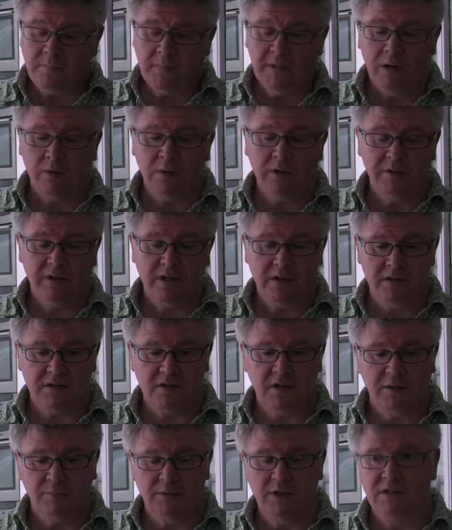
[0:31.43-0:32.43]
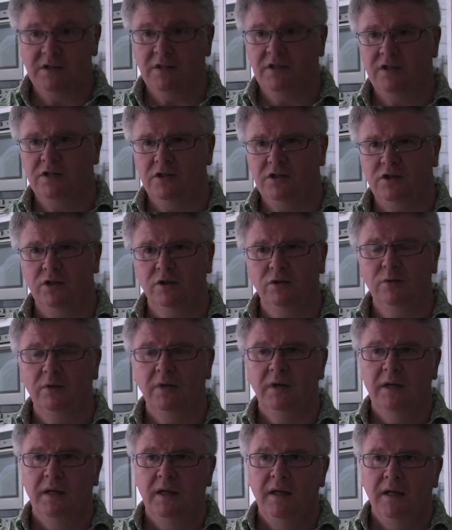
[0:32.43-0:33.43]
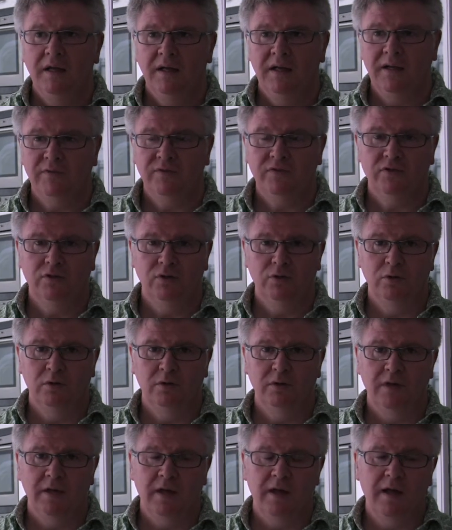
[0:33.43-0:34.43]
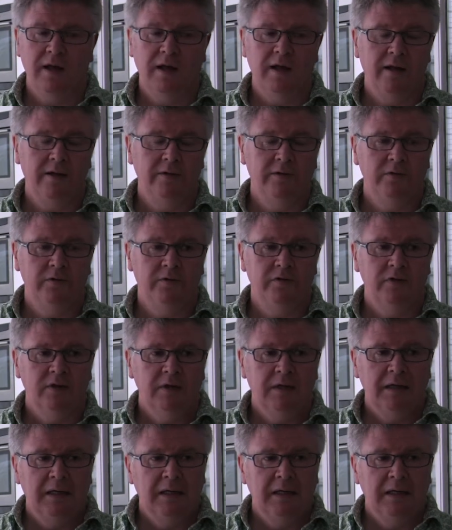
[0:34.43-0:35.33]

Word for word: around at the time. nineteen eighty-two, left school, and